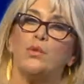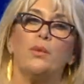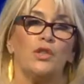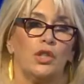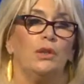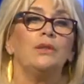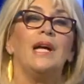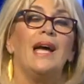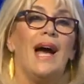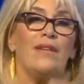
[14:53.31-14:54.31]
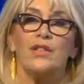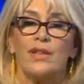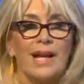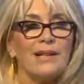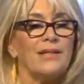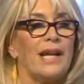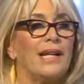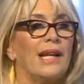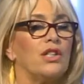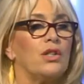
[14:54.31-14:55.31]
We were told after the last
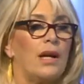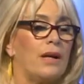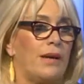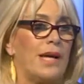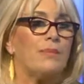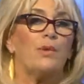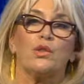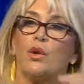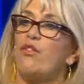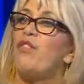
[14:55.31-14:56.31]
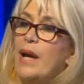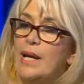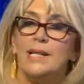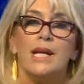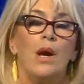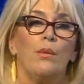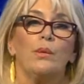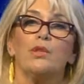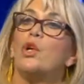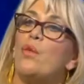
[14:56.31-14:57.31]
NHS boss got fired, we
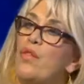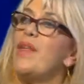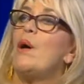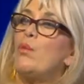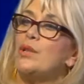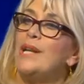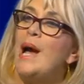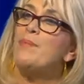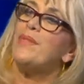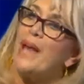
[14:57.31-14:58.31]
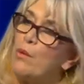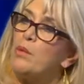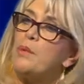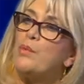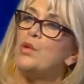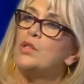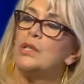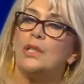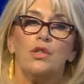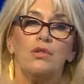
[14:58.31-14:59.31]
were told that that wouldn't happen. That would be brought
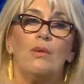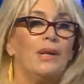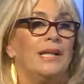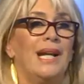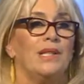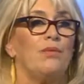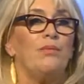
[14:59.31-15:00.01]
under mm. control, and it hasn't